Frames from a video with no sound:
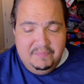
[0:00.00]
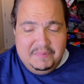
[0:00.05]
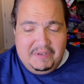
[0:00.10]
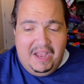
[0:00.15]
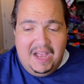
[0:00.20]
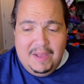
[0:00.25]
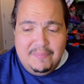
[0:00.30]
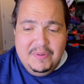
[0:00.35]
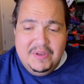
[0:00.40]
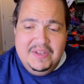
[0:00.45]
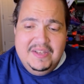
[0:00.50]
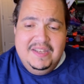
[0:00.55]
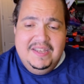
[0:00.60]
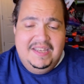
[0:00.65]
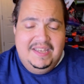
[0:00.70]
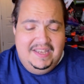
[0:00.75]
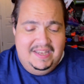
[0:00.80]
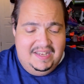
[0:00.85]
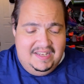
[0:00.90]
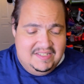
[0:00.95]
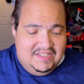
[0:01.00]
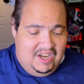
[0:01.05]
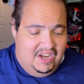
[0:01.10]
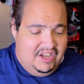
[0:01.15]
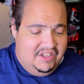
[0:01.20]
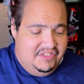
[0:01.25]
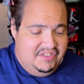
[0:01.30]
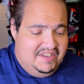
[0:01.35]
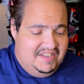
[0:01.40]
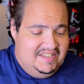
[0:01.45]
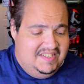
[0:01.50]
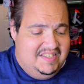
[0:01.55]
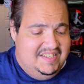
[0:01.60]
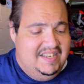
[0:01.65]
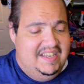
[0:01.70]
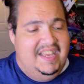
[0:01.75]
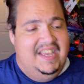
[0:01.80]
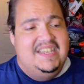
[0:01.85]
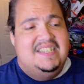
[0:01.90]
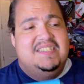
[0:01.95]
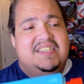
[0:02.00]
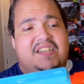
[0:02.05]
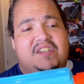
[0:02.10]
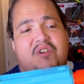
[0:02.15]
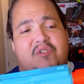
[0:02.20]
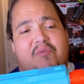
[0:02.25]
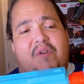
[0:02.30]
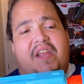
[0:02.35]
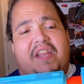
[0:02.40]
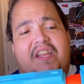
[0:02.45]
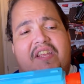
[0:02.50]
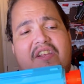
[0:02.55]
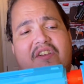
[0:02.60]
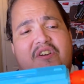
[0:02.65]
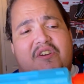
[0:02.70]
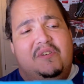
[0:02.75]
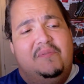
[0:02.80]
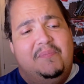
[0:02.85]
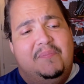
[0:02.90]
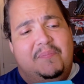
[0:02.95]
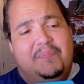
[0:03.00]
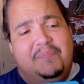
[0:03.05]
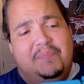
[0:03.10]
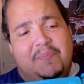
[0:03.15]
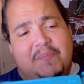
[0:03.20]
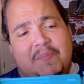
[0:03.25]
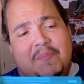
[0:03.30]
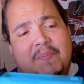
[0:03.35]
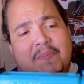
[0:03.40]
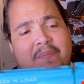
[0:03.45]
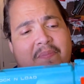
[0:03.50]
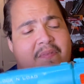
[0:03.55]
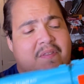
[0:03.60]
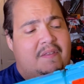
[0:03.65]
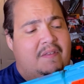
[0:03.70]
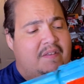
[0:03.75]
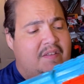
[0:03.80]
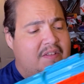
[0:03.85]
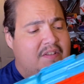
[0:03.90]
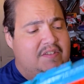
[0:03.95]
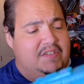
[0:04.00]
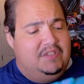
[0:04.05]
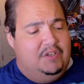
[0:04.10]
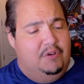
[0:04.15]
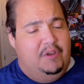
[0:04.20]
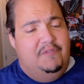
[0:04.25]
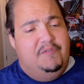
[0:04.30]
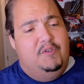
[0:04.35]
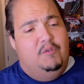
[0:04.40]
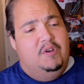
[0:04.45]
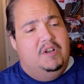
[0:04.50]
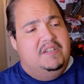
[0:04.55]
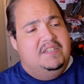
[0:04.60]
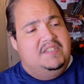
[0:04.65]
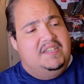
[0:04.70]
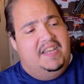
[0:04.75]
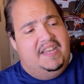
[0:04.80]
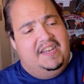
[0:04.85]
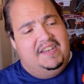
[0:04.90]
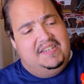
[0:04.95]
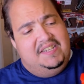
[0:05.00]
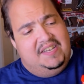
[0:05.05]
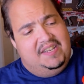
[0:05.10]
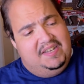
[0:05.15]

top is on this extender right here. So if you want a sight,